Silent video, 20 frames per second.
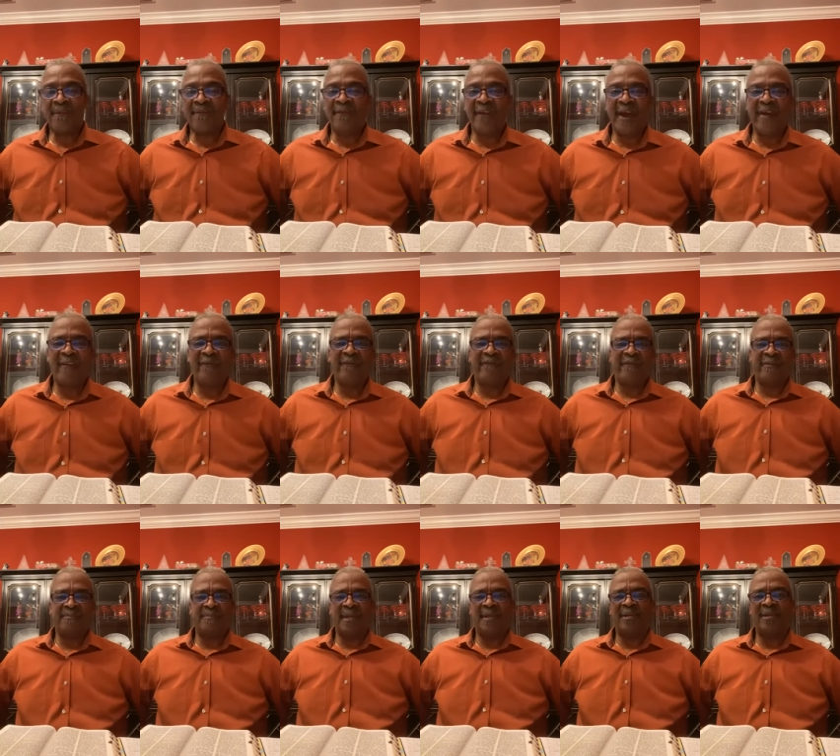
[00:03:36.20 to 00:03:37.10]
Very
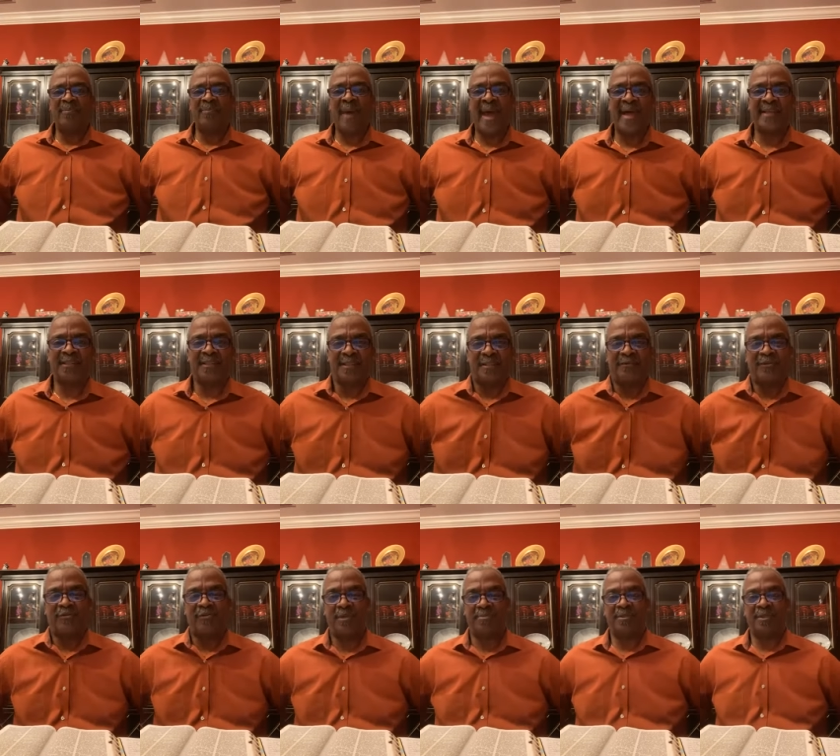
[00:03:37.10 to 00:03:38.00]
familiar passage of
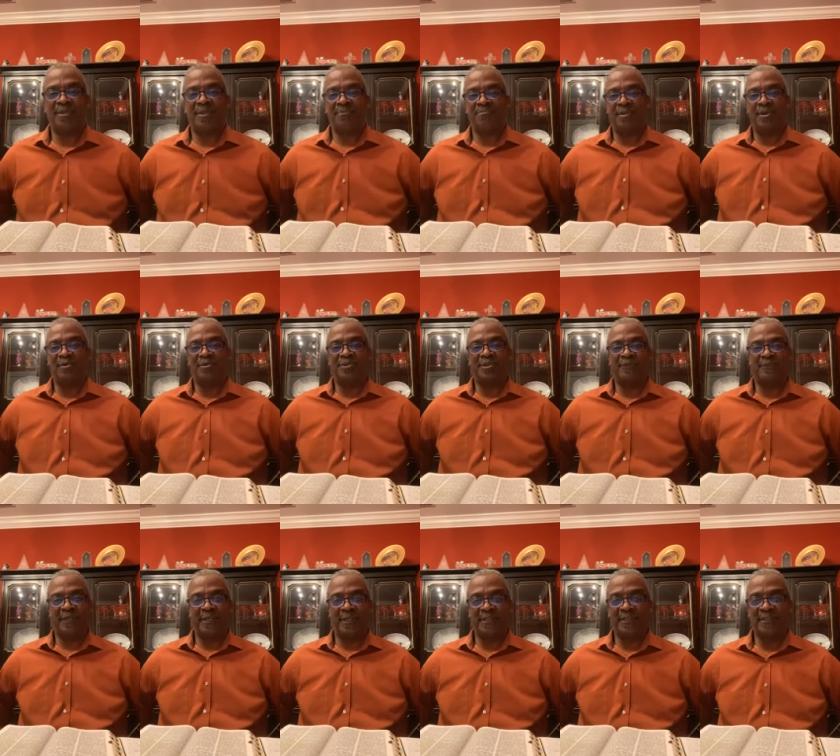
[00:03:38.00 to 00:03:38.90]
scripture to most
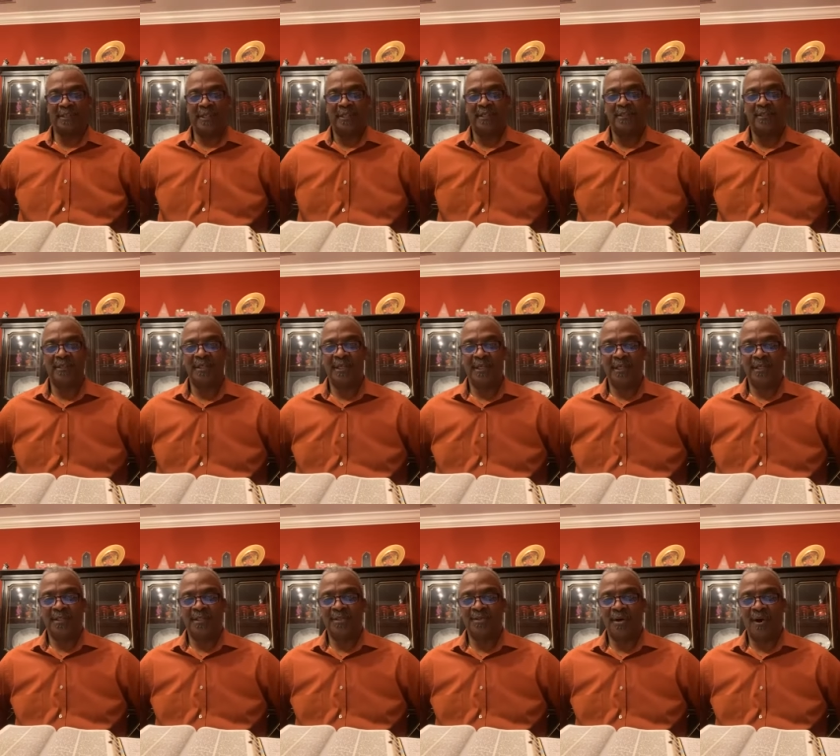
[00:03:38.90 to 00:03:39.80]
of us, and
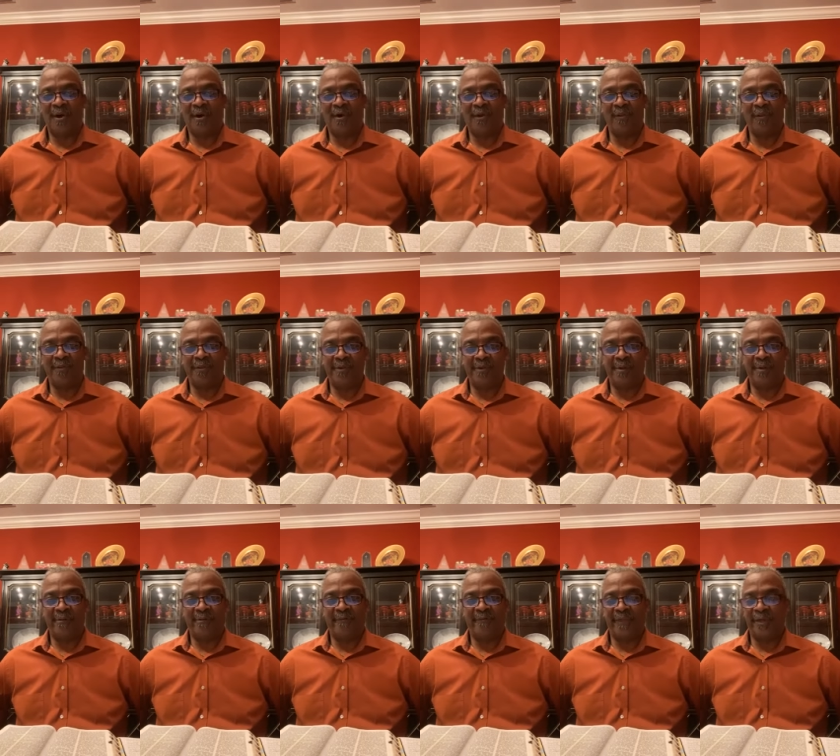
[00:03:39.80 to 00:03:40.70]
to all
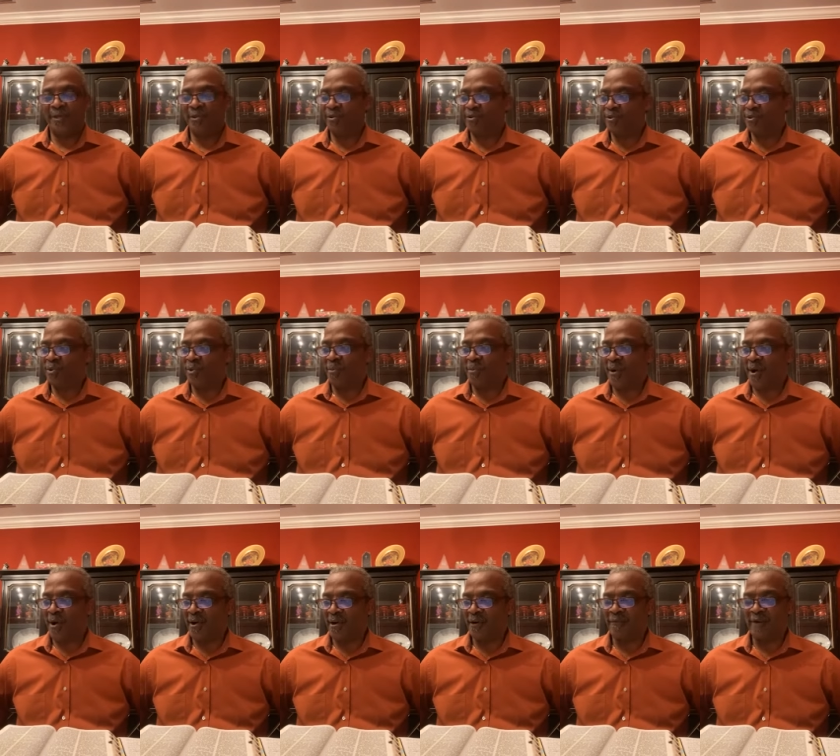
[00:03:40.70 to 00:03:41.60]
of, those who are
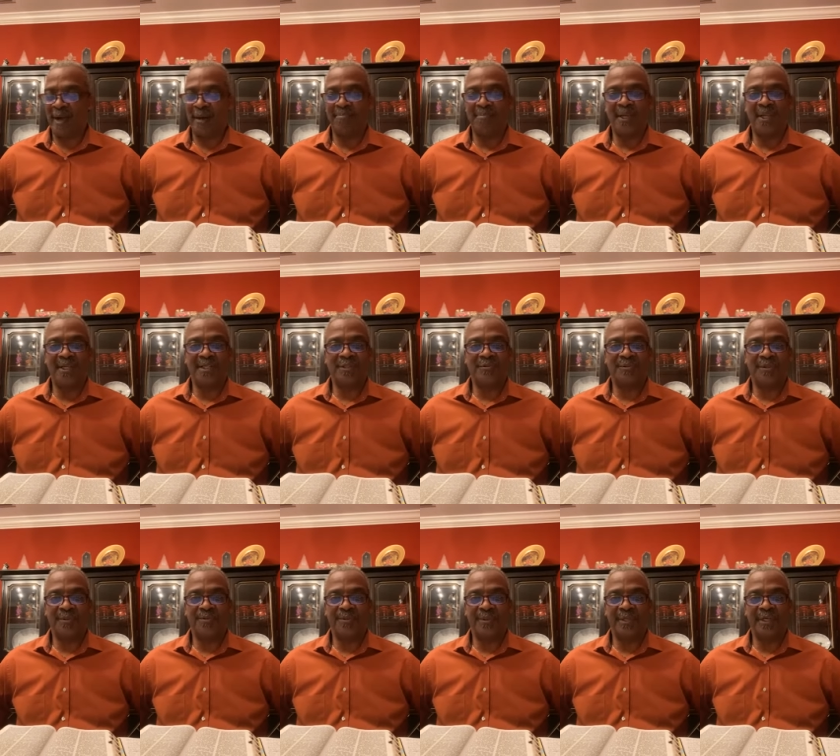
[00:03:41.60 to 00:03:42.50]
part of our
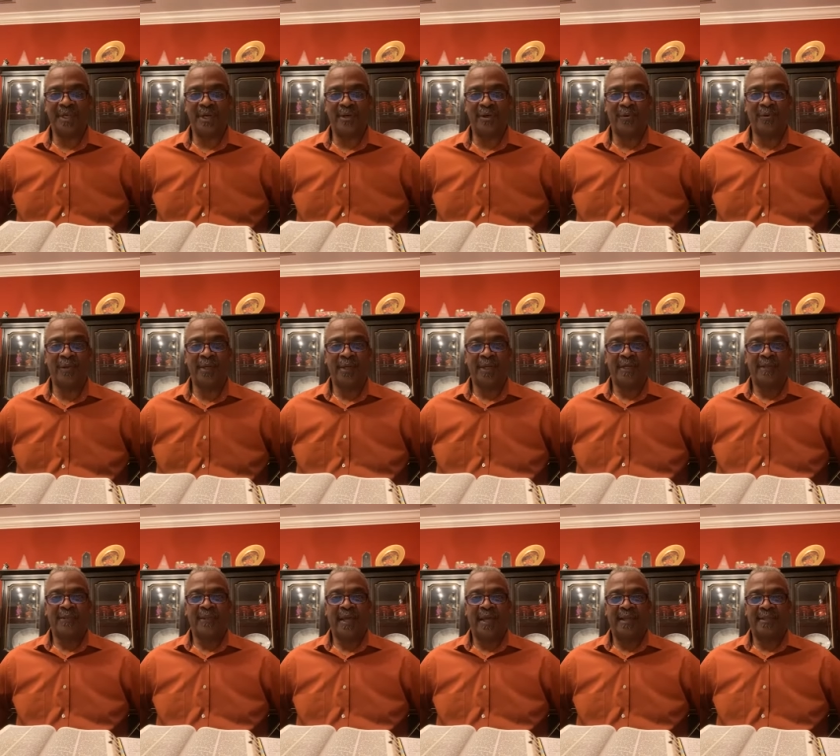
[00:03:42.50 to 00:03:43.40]
ministry, we know
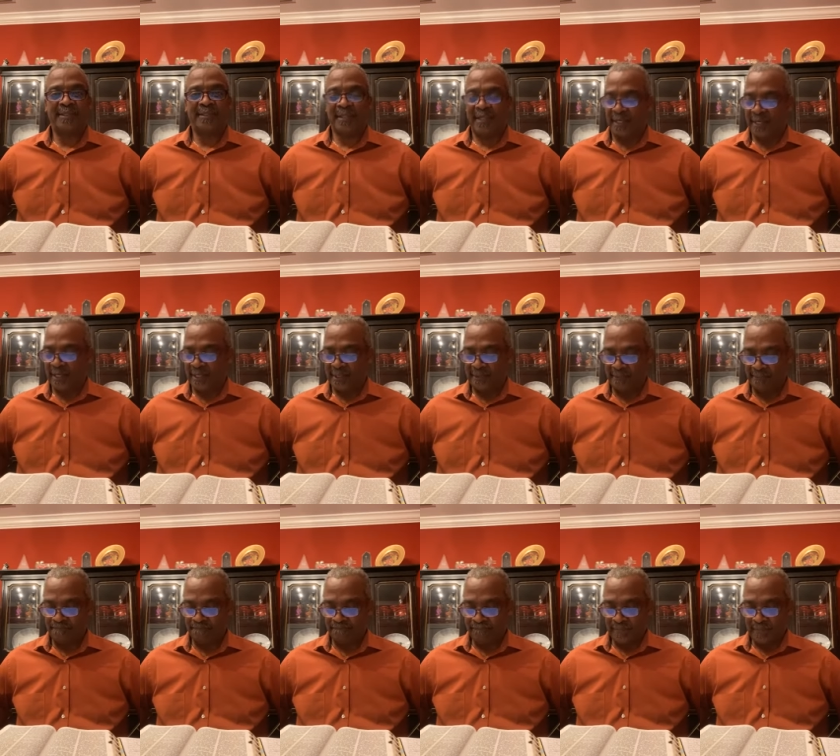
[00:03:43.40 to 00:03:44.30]
that um,